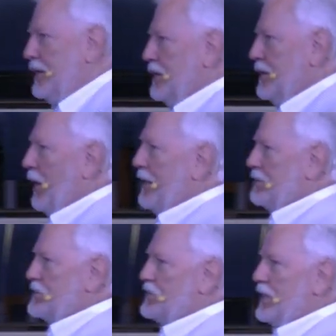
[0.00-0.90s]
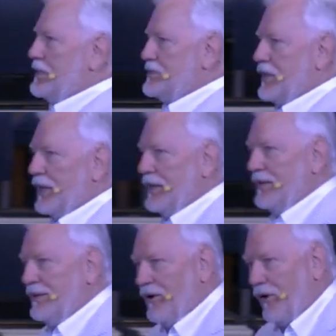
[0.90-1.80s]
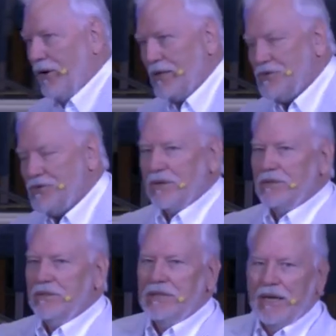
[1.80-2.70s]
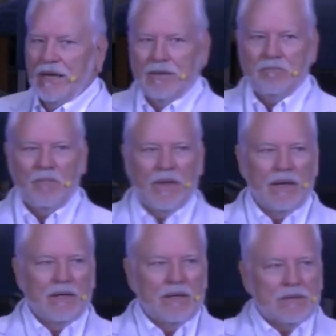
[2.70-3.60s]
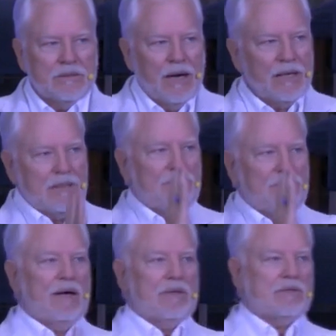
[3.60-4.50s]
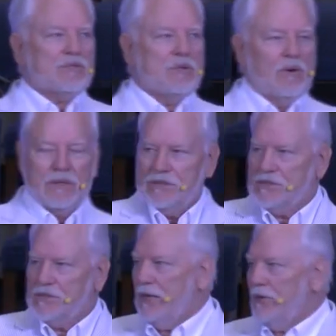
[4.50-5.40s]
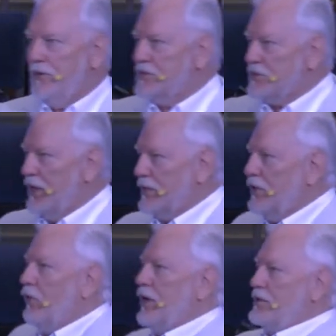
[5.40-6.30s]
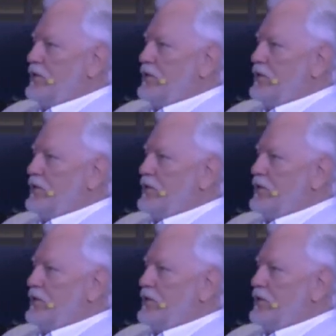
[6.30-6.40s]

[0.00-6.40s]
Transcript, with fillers: The Bible says that on a certain day, God the Father is going to say to his son, Go get your